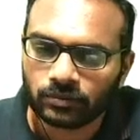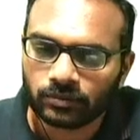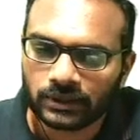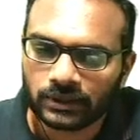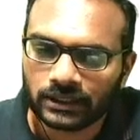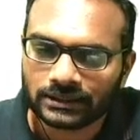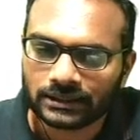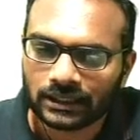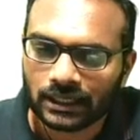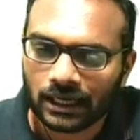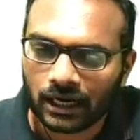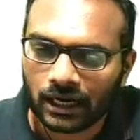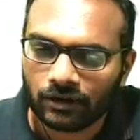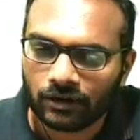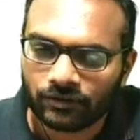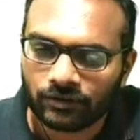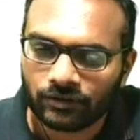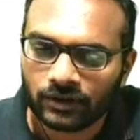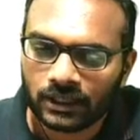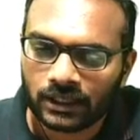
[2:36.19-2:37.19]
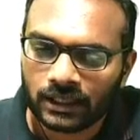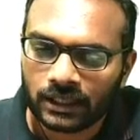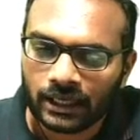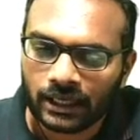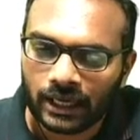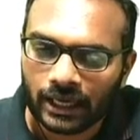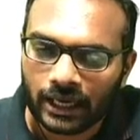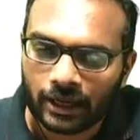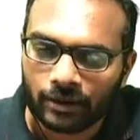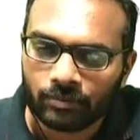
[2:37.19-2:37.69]
It is half
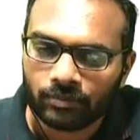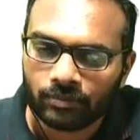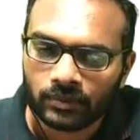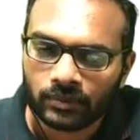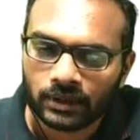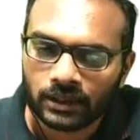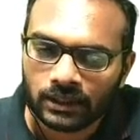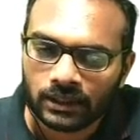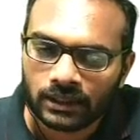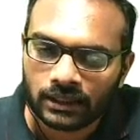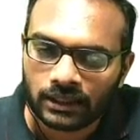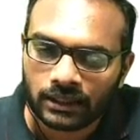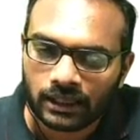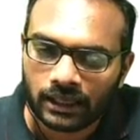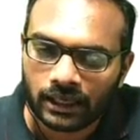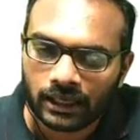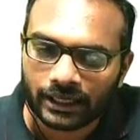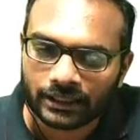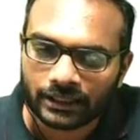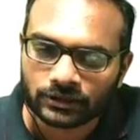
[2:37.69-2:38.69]
m x